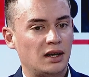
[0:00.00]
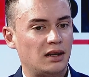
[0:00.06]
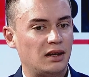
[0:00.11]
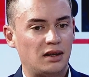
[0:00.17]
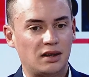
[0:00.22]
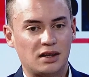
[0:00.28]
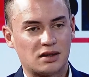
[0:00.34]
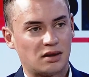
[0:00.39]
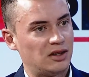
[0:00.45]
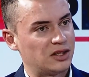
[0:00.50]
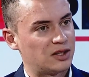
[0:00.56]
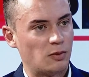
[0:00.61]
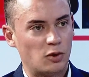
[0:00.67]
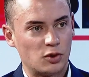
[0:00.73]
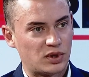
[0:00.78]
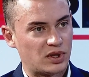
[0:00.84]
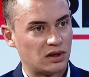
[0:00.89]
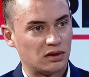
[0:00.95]
there's lots
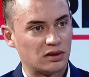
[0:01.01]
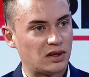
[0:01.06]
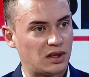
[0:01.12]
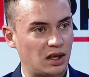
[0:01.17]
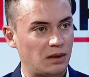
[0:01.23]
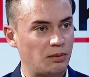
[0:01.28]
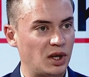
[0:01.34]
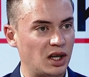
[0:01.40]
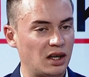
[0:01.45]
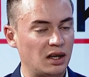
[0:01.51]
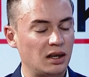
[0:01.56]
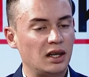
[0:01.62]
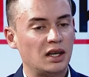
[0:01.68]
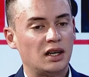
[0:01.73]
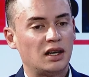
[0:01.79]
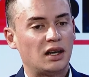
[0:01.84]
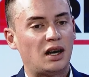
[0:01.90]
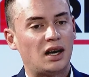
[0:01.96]
more still to come here.
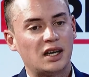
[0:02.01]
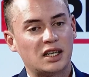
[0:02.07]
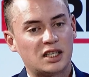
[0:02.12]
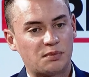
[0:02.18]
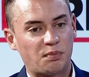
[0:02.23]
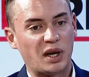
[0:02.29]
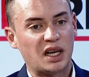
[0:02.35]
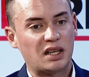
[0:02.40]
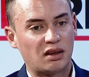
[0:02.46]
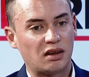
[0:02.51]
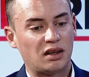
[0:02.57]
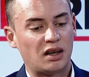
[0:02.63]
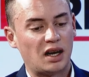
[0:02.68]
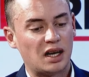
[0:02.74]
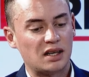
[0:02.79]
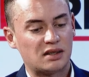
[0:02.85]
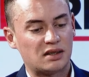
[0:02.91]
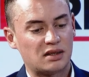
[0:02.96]
I expect that
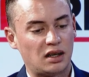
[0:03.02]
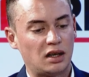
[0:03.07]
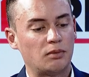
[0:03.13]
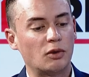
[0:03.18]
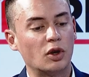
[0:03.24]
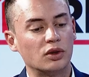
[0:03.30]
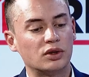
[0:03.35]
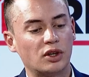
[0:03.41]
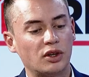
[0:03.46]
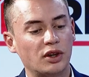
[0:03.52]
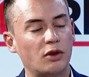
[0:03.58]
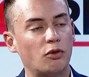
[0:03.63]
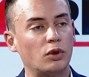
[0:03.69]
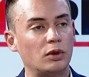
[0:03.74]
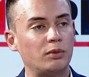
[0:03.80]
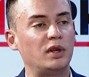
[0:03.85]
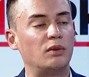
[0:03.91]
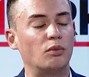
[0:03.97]
as time goes on, there
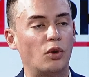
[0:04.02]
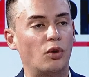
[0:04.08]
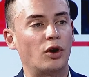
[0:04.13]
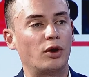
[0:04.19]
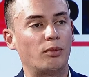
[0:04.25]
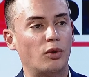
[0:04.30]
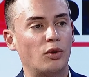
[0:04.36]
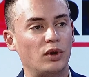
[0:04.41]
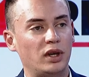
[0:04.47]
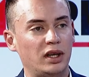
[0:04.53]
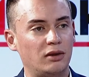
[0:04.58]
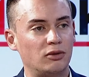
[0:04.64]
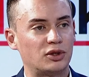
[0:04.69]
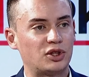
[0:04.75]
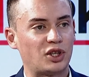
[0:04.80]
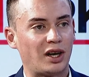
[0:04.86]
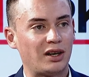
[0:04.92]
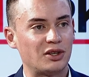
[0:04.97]
will be more and more legal
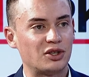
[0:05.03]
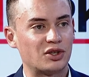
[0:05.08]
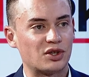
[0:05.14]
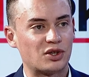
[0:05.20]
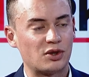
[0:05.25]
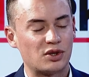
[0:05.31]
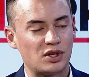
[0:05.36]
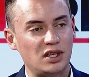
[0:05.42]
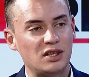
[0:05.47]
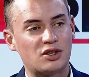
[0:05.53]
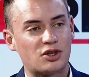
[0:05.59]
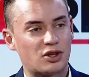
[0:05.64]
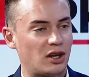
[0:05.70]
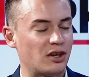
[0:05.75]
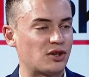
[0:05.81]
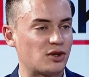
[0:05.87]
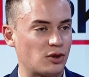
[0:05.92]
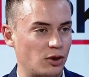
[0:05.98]
challenges, because he is
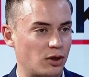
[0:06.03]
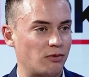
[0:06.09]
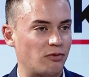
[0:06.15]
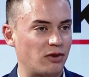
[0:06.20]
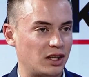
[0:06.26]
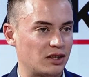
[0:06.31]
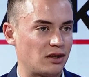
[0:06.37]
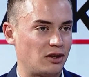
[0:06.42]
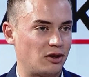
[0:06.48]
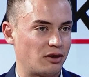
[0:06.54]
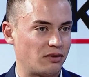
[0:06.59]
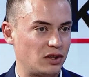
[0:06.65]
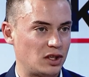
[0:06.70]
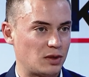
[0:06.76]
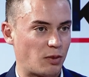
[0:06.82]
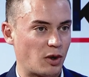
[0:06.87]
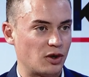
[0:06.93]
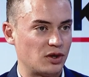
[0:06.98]
trying to circumvent a lot of
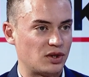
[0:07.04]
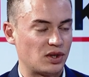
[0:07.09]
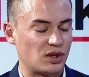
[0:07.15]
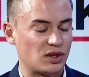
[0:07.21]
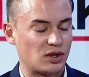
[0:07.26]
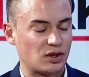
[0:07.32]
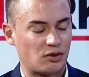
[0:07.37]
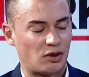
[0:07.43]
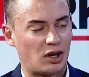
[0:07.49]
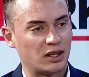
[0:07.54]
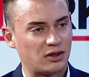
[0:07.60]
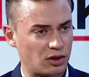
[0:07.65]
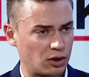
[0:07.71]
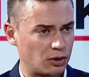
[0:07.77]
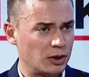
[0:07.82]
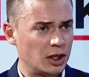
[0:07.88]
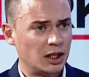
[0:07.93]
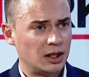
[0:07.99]
these processes, right?
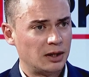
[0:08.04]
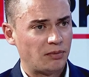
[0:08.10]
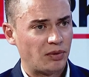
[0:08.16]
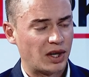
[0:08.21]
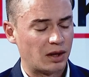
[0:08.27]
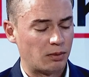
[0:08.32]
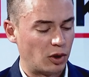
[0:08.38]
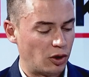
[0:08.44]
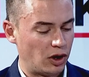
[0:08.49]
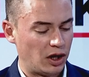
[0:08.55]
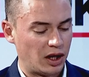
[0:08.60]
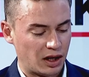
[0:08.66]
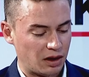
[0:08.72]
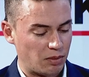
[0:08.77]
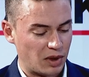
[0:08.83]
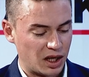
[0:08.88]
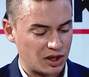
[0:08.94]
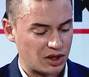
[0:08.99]
So earlier
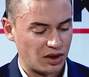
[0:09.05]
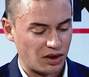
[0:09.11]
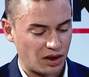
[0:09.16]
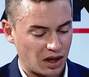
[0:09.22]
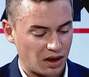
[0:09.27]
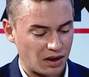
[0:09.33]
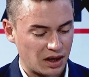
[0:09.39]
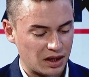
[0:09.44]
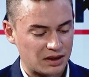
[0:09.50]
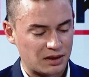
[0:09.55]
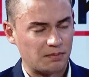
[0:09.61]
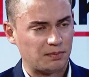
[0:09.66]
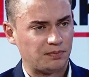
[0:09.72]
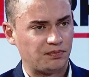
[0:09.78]
it mentioned there that